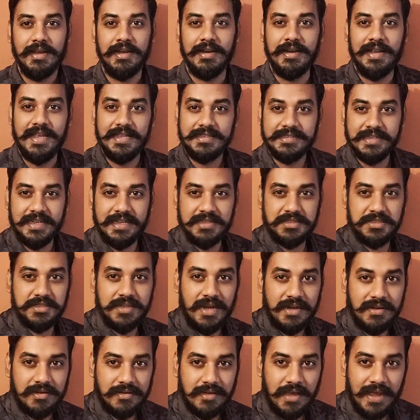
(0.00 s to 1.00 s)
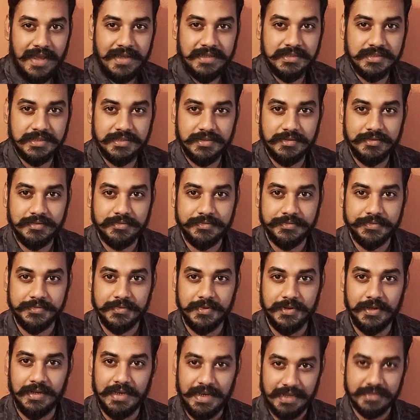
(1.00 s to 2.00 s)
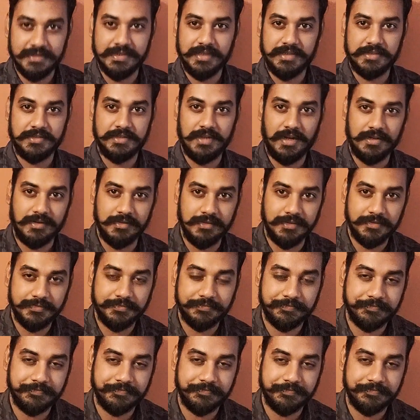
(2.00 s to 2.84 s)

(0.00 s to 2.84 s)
Let's get started, guys. Let's get started.